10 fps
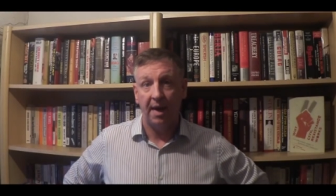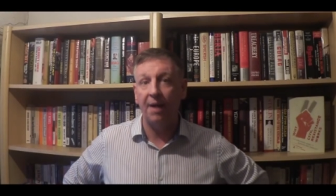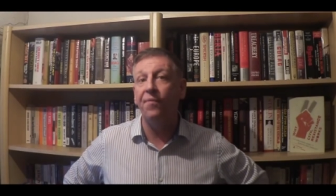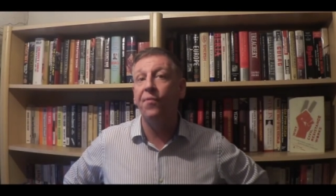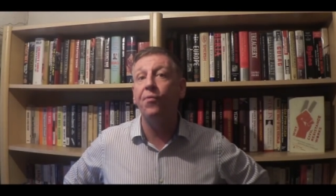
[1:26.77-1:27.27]

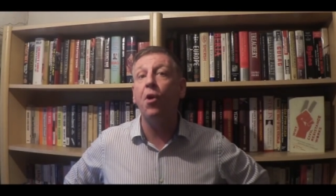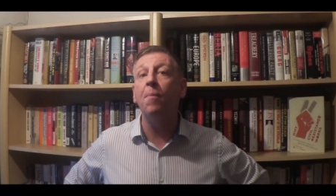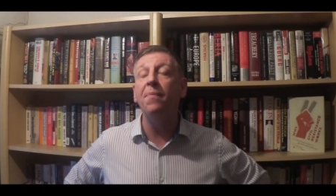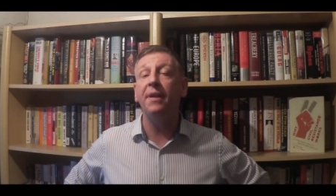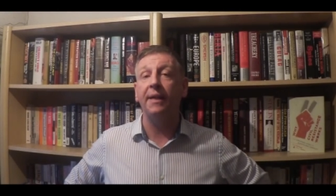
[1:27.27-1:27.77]
And
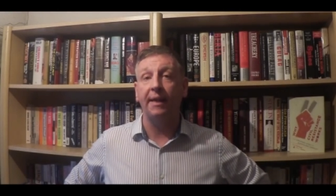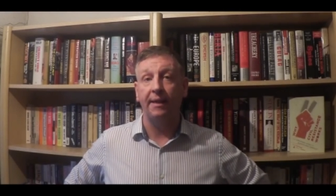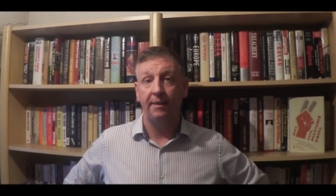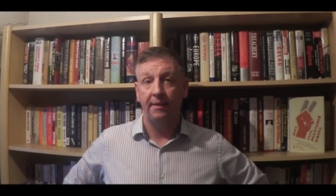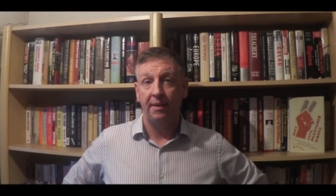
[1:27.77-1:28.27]
from
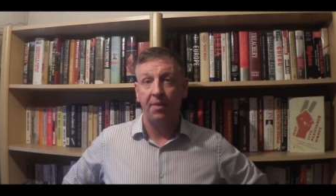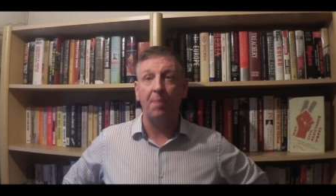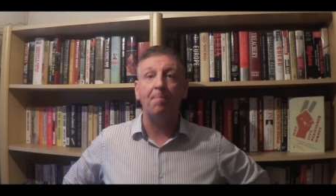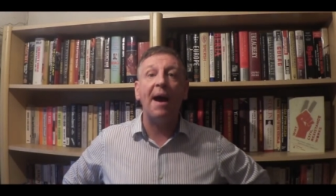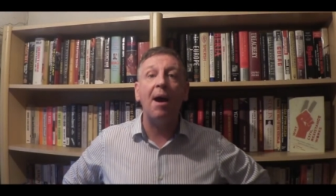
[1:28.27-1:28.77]
there,
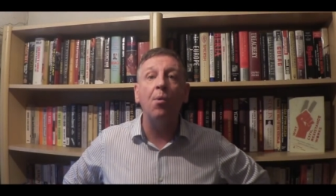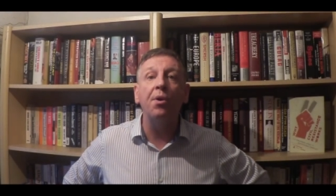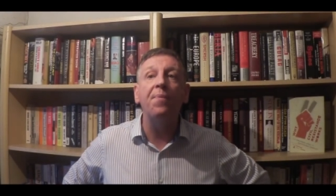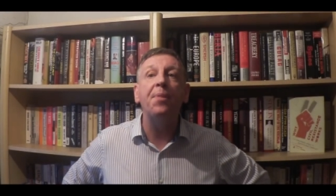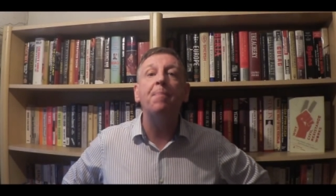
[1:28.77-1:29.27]
the
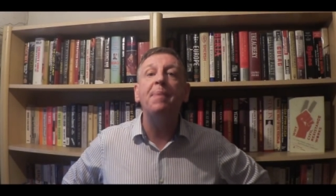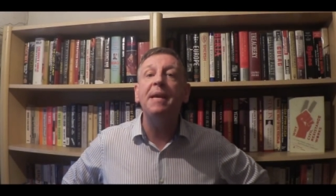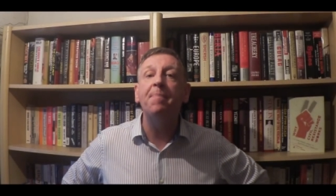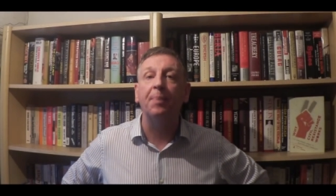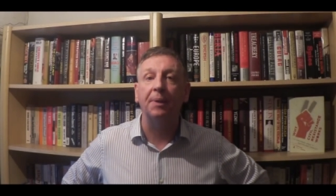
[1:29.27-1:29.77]
power of the
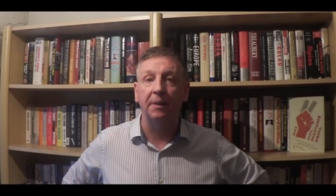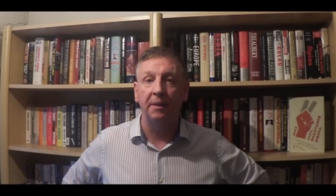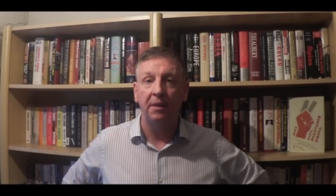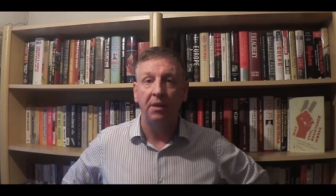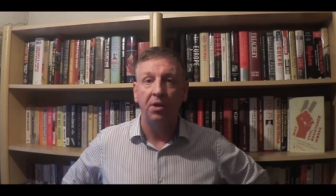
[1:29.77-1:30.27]
people